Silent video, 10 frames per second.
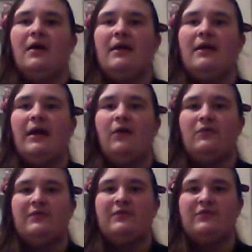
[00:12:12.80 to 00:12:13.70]

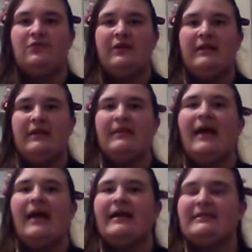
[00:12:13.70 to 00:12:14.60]
Now, the story,
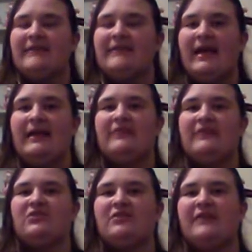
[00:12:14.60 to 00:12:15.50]
like I said,
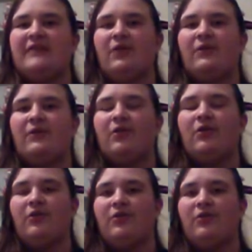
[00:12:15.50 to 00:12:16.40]
it starts out with
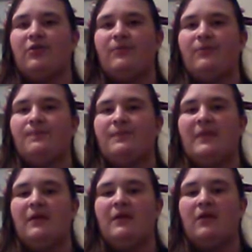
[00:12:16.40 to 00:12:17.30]
her
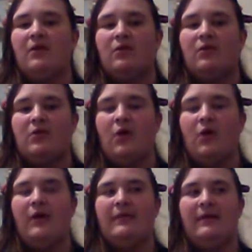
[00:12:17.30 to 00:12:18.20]

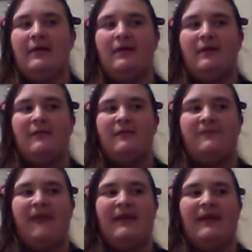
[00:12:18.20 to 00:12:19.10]
going there,
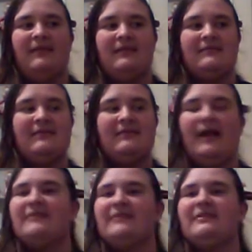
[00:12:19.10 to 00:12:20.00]
finding this
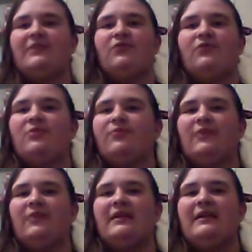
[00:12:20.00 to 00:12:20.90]
nice clean room,
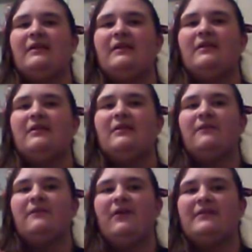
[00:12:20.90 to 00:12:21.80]
pretty,
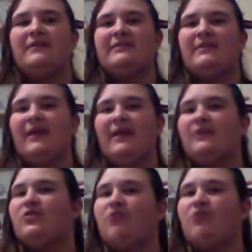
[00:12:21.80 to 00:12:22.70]
falling asleep,
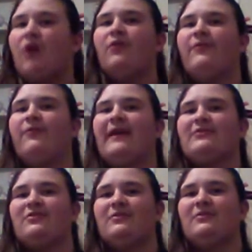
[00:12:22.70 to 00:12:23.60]
and Kutaro
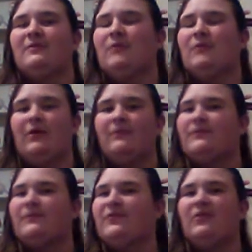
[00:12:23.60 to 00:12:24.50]
finds her, well,
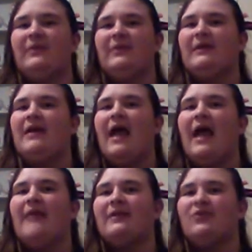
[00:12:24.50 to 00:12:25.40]
Fumi,
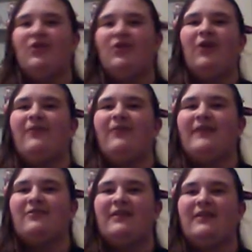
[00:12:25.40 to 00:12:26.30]
and then Kutaro
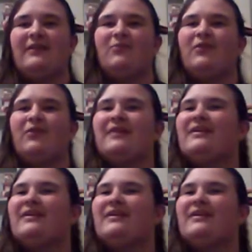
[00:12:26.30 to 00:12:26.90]
finds her the next morning.